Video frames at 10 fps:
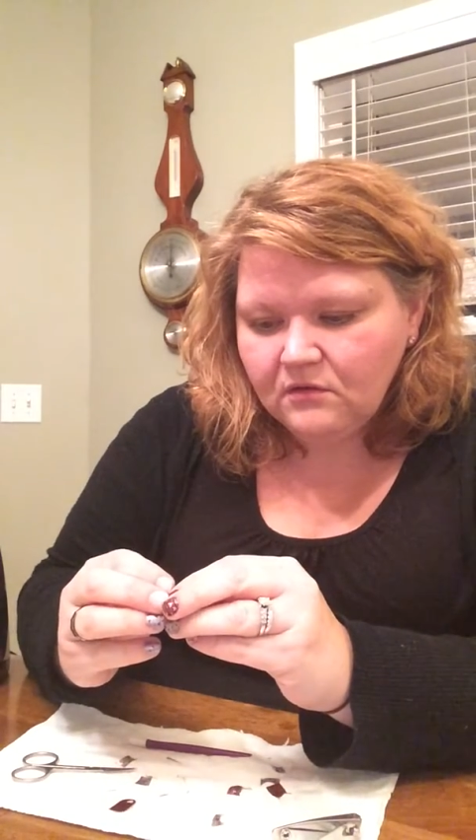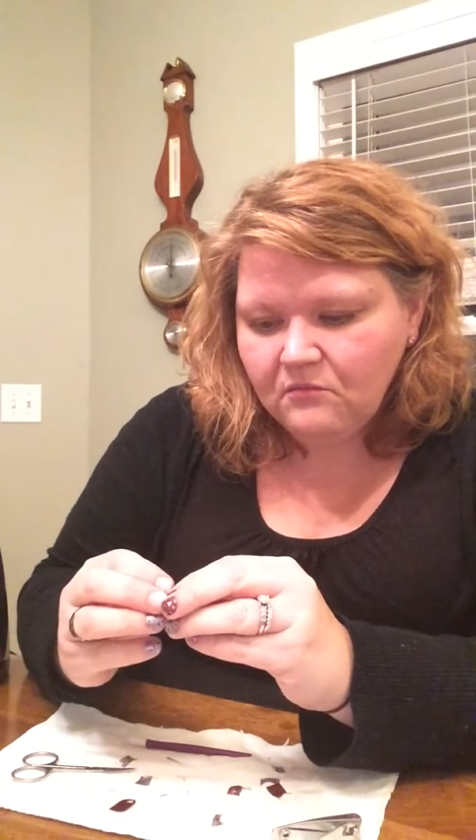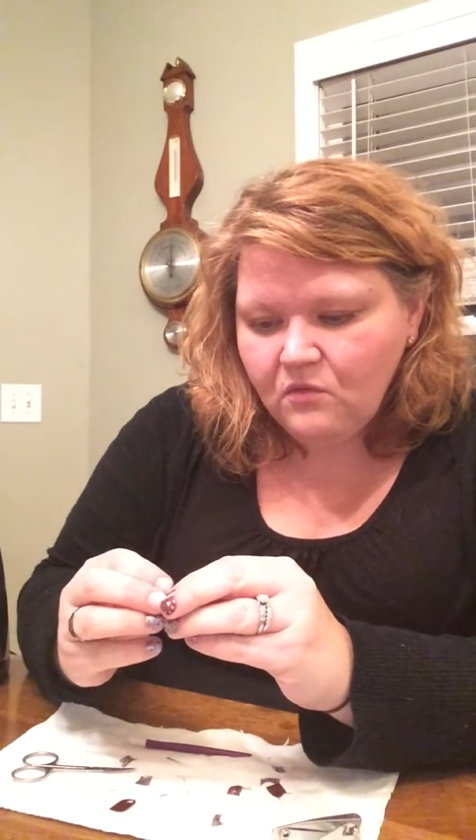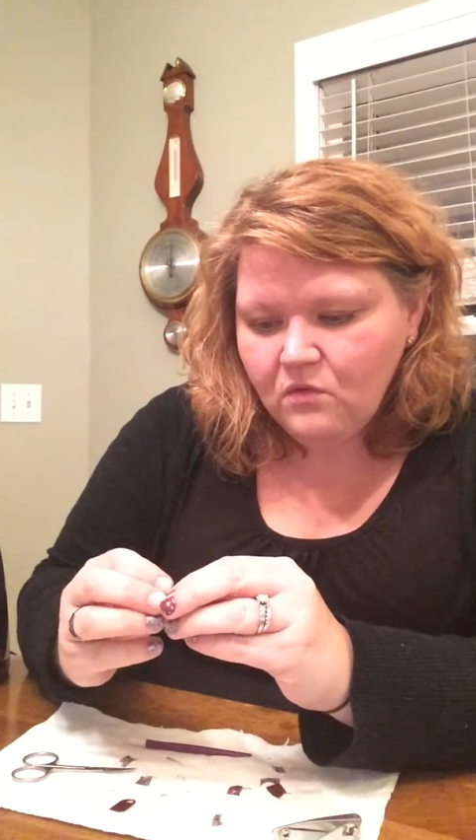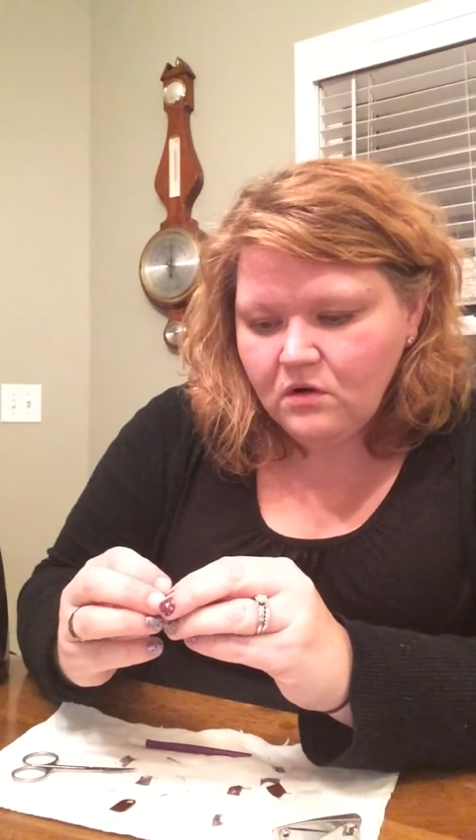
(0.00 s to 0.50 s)

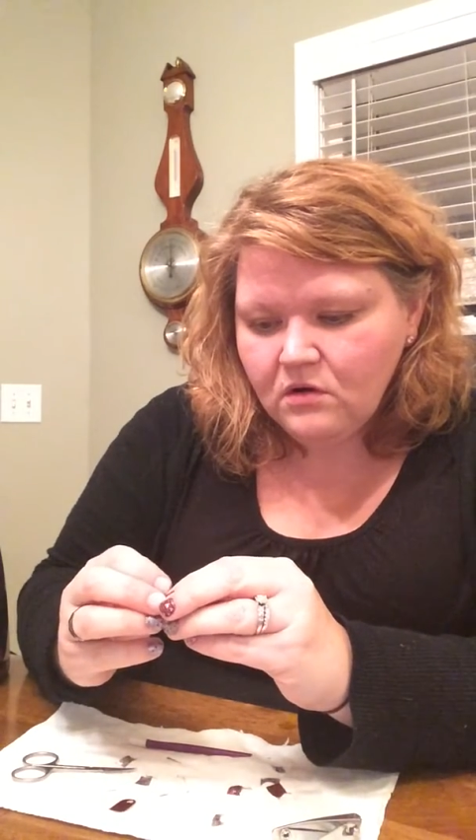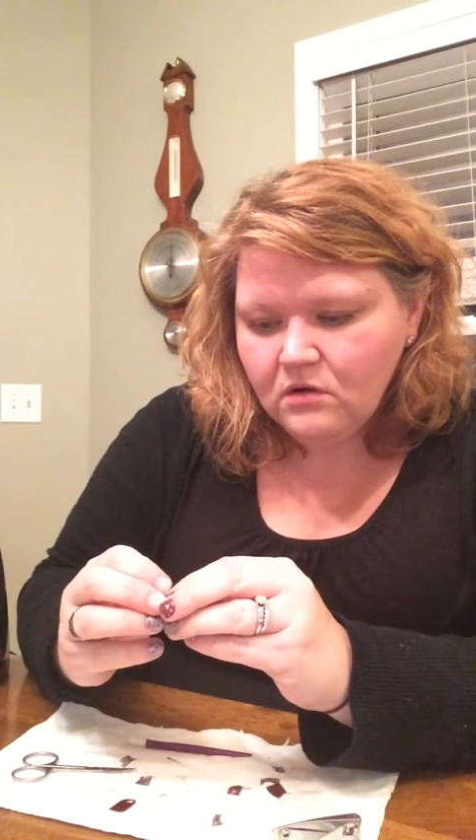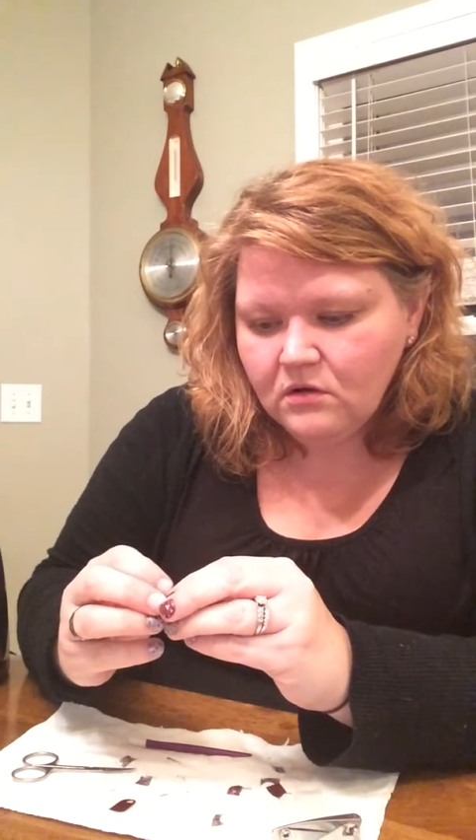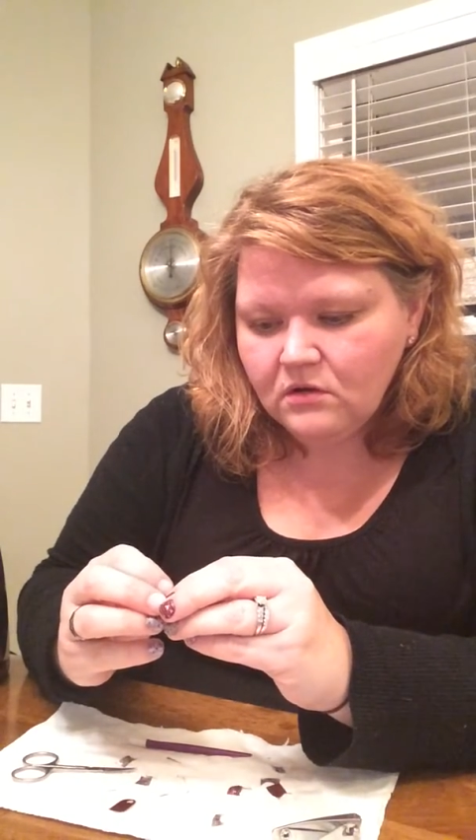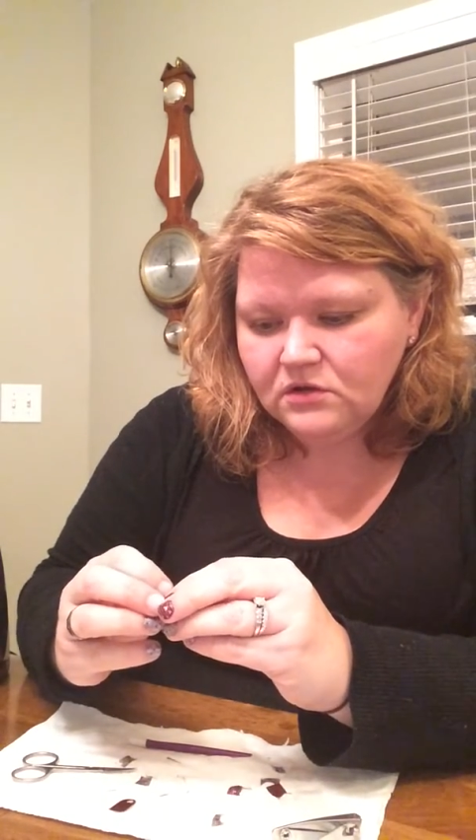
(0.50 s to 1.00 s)
more
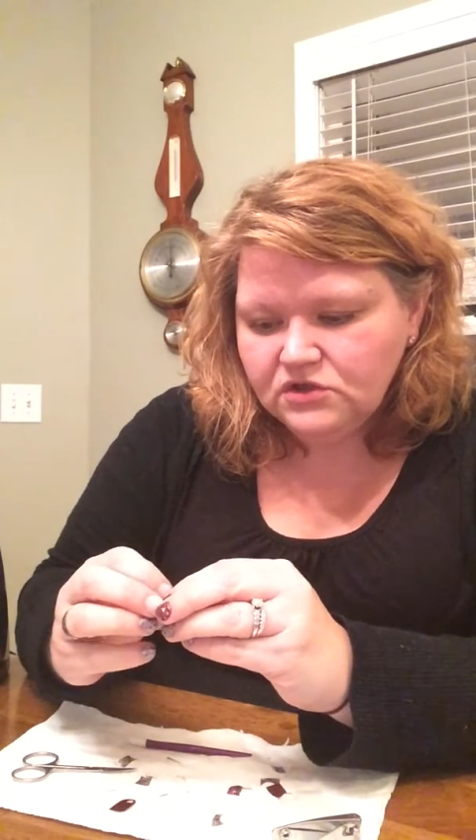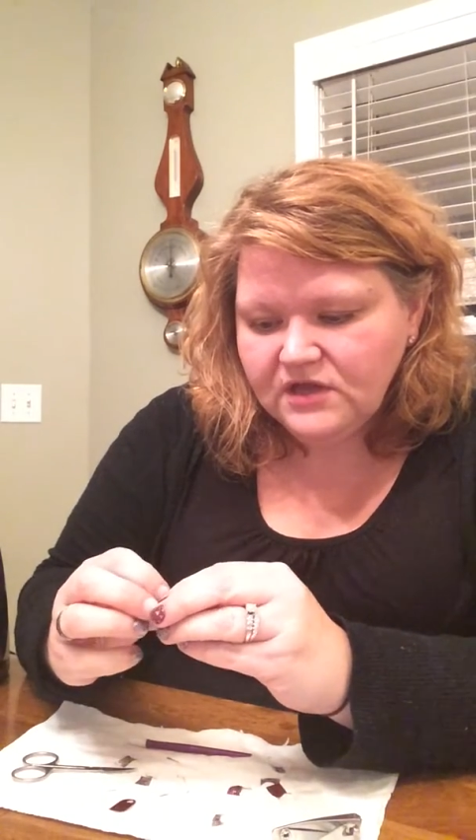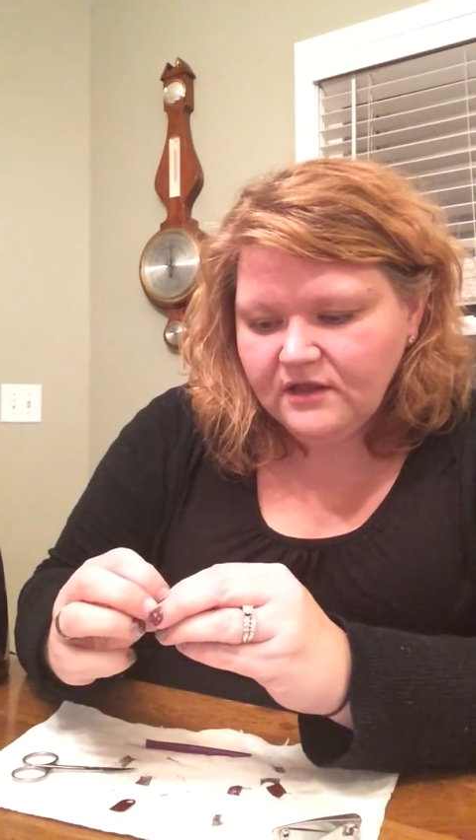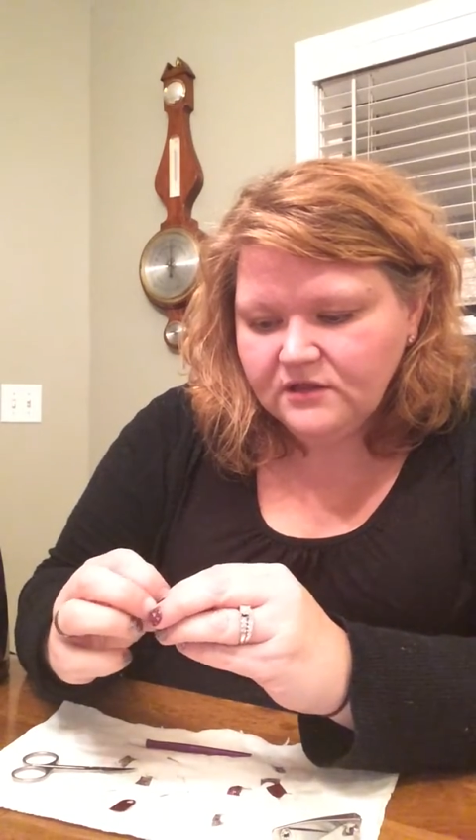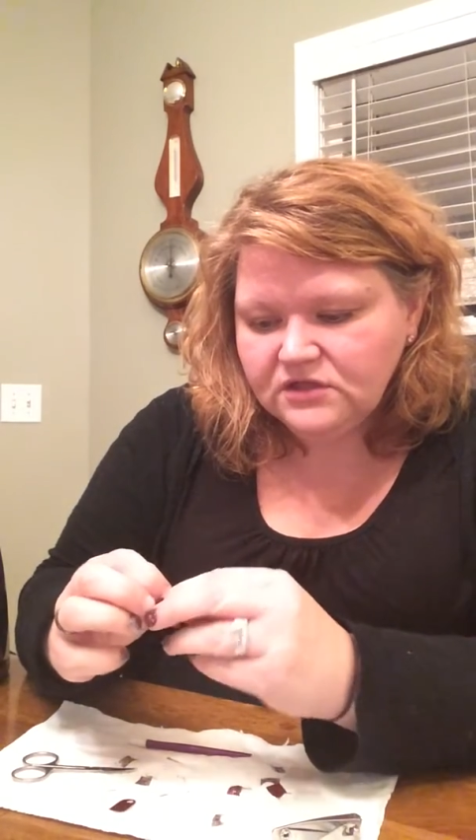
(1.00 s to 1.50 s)

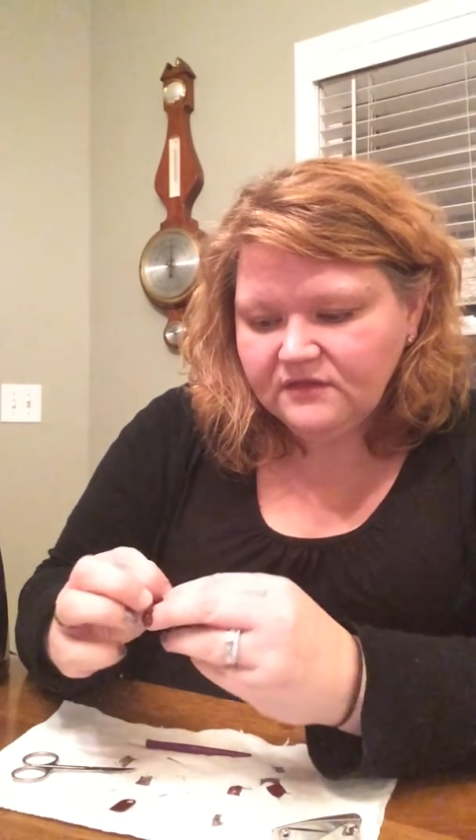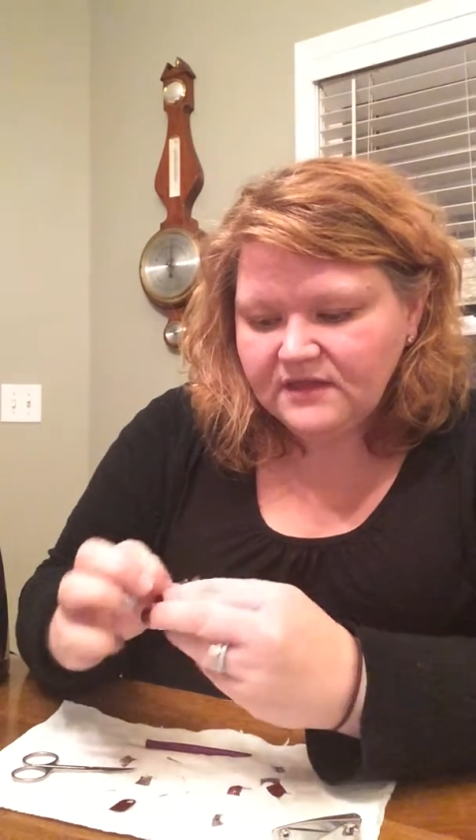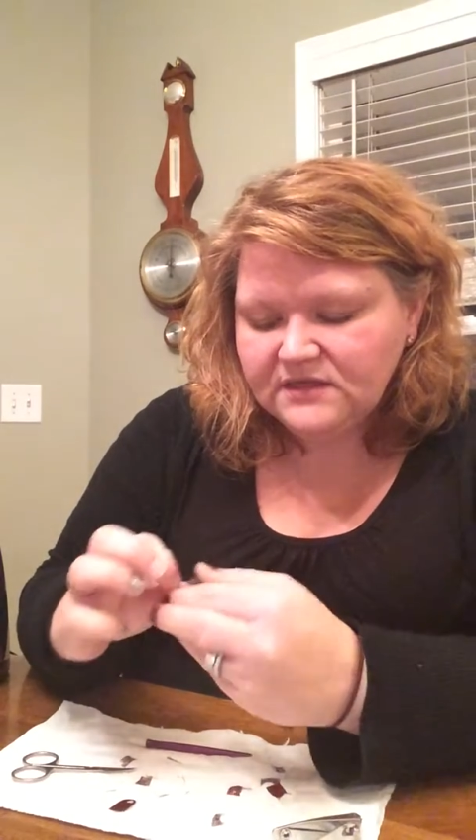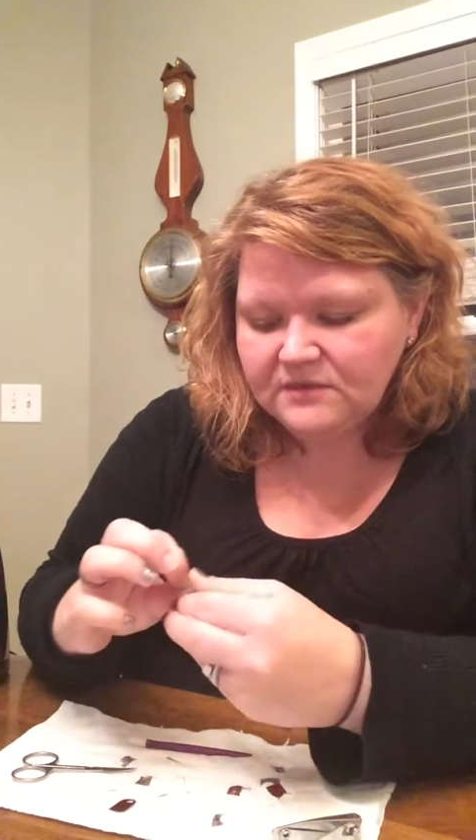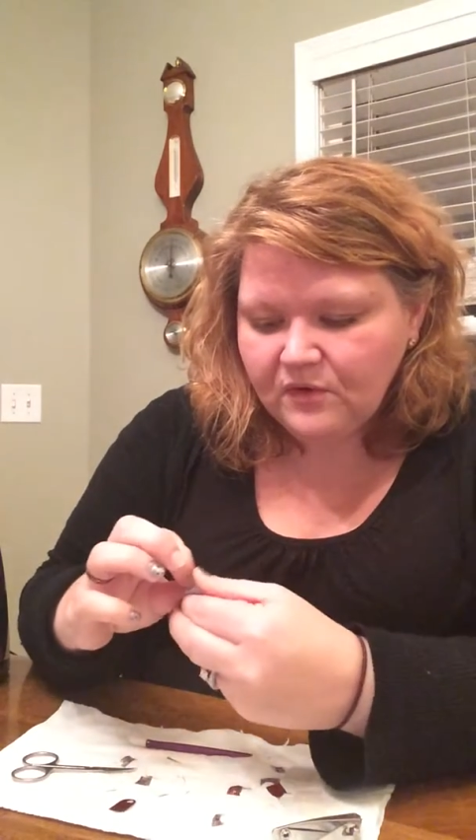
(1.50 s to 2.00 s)
challenging
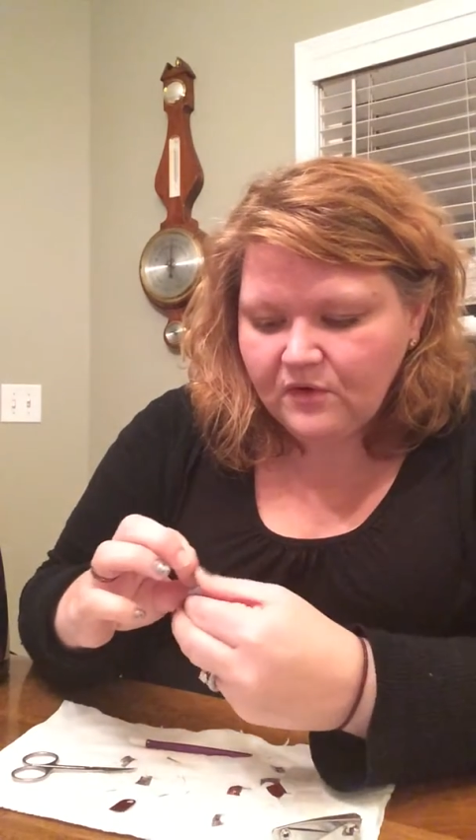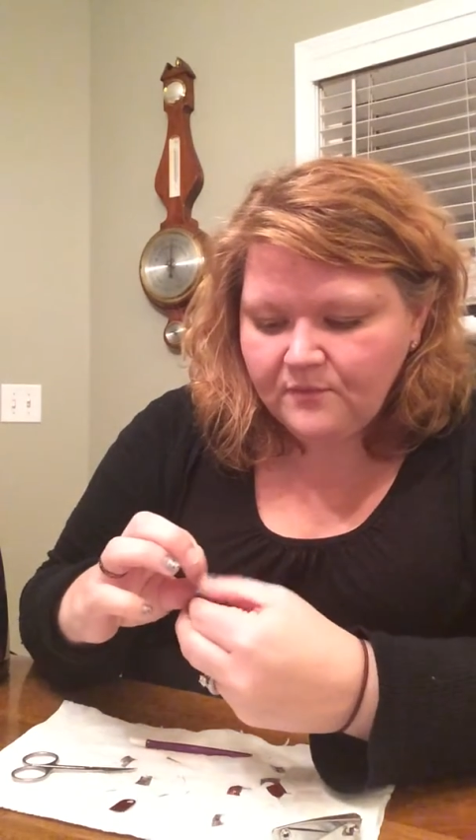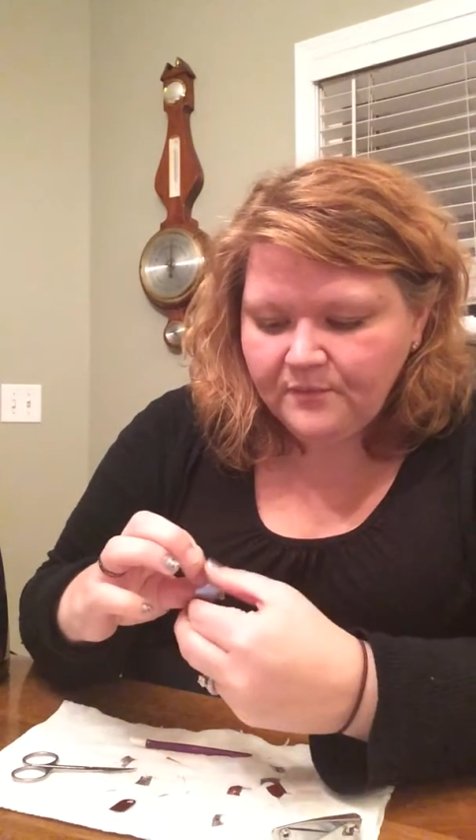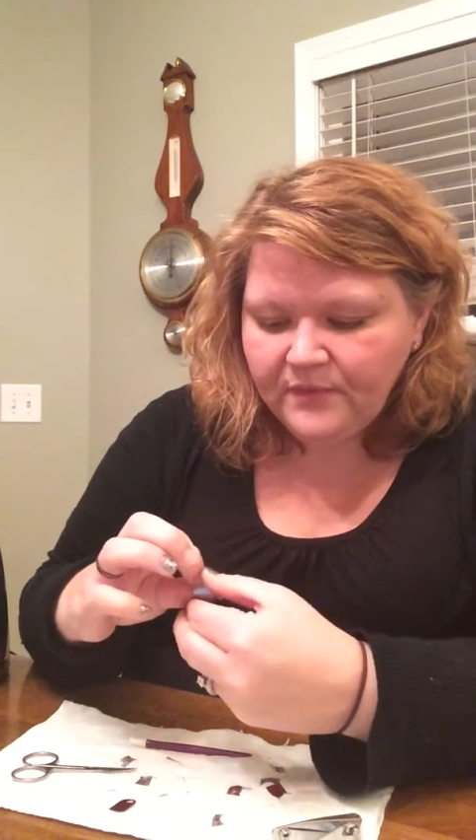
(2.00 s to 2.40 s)
than typical.